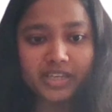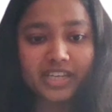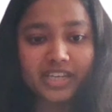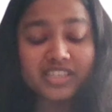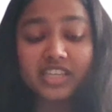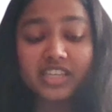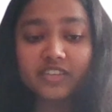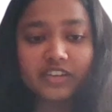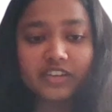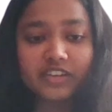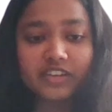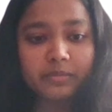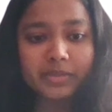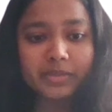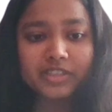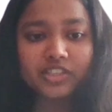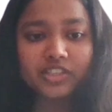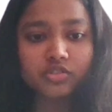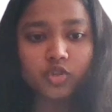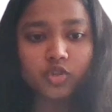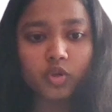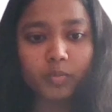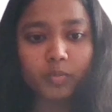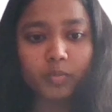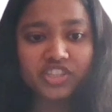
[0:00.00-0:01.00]
It has given me
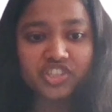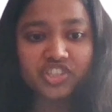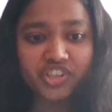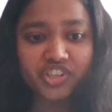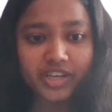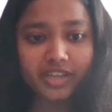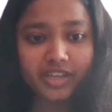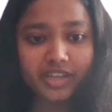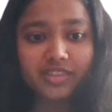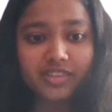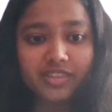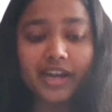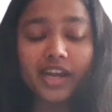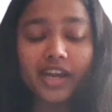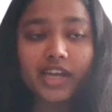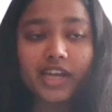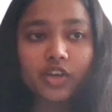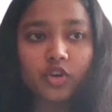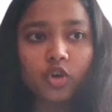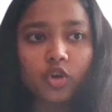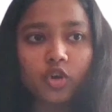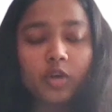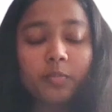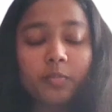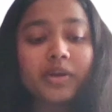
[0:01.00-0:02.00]
so much strength, and I
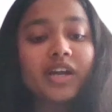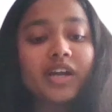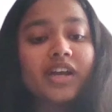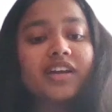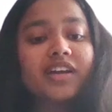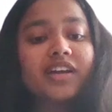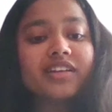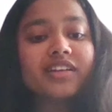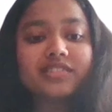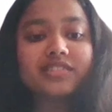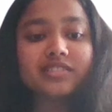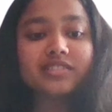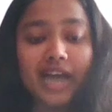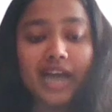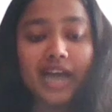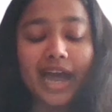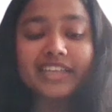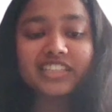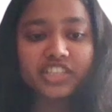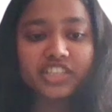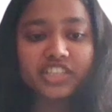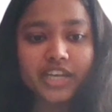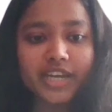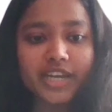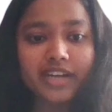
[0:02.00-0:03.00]
hope I
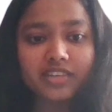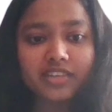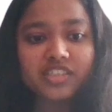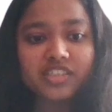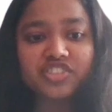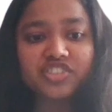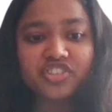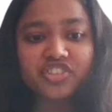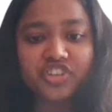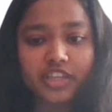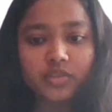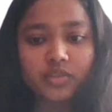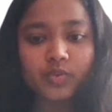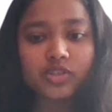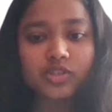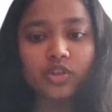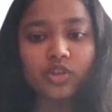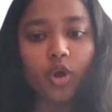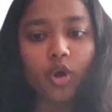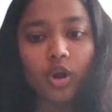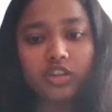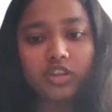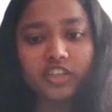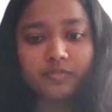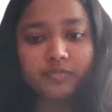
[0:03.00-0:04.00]
share this strength with
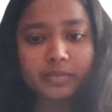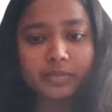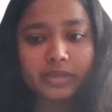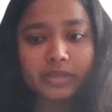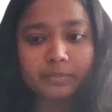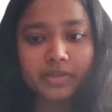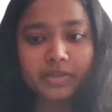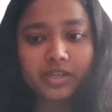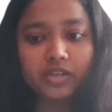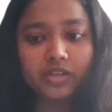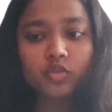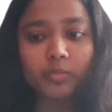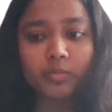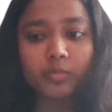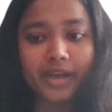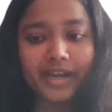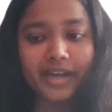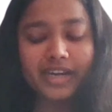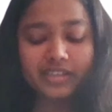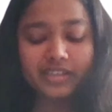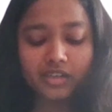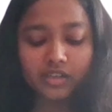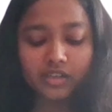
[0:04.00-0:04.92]
all the people who might